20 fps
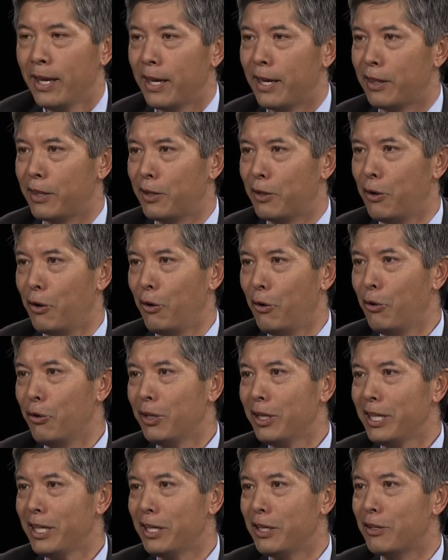And the
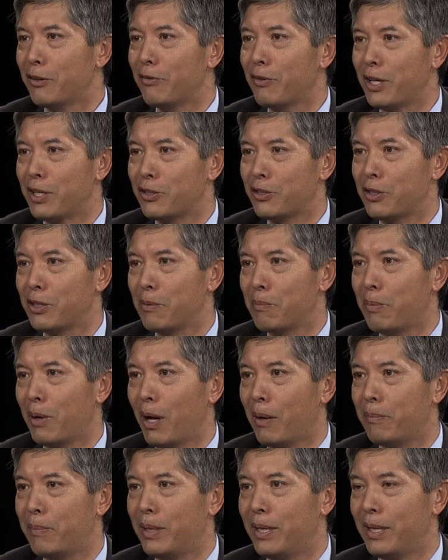only intervention that
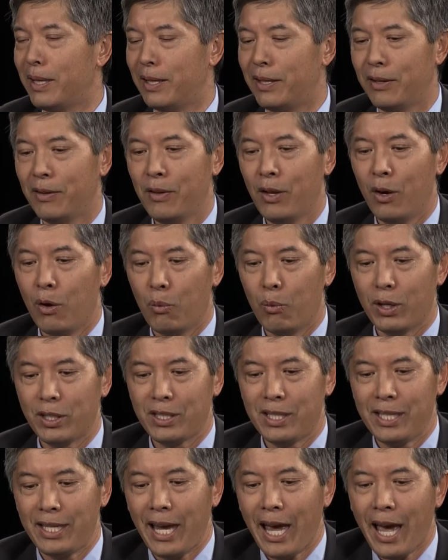Bob did
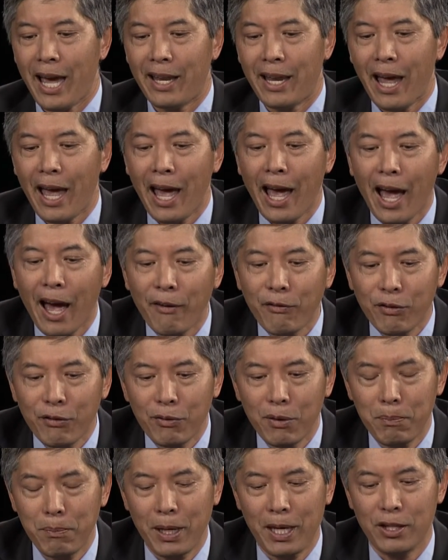was he had half
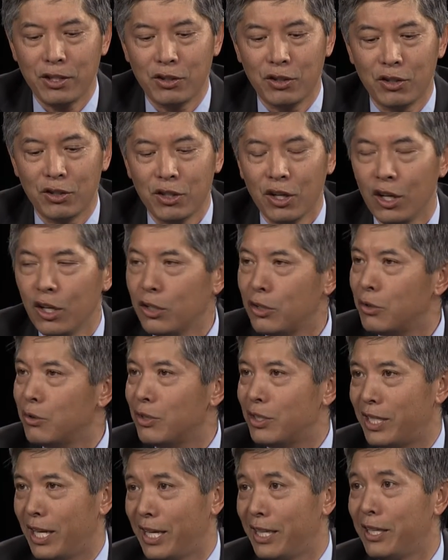of the patients do
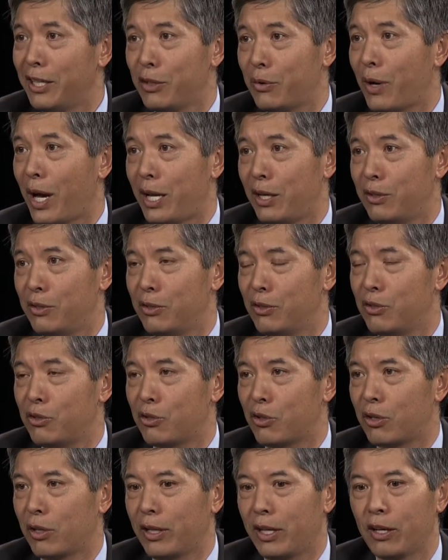daily gratitude
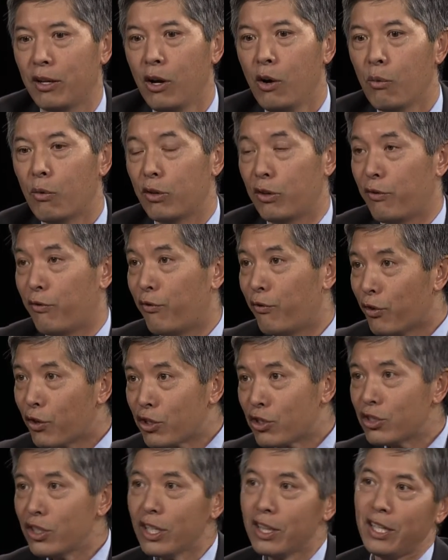journaling, where the
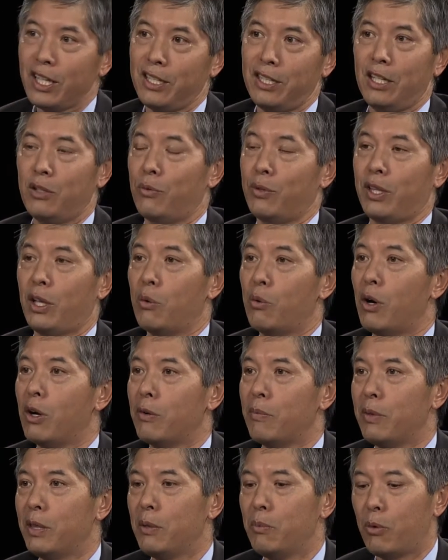first thing they did when they
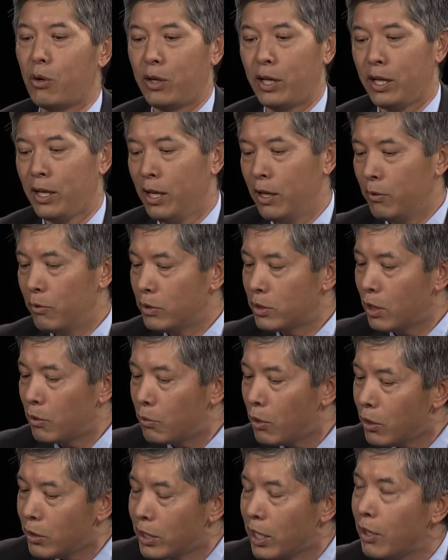woke up in the morning was they
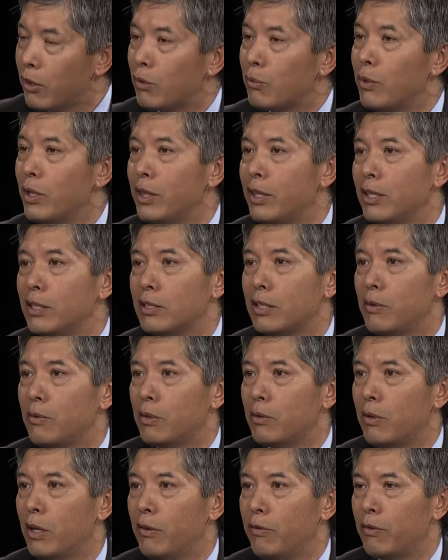wrote down three things they
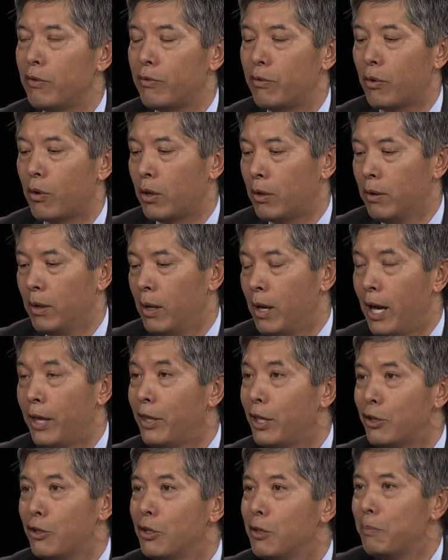were grateful for.
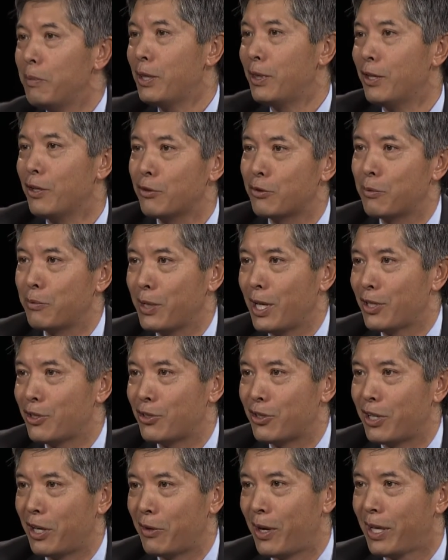And they couldn't be things from
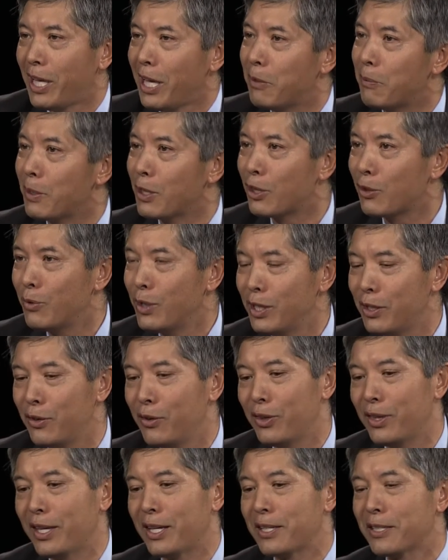yesterday, right? It had to be three
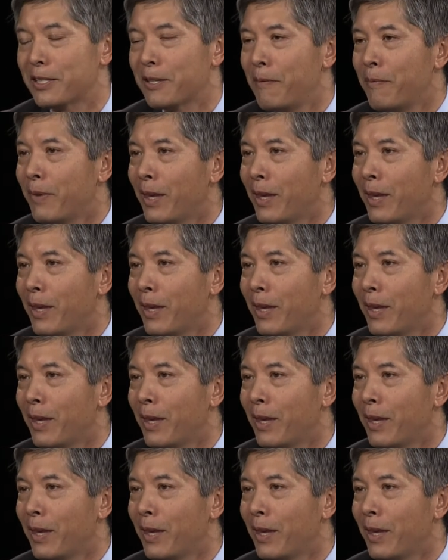new things.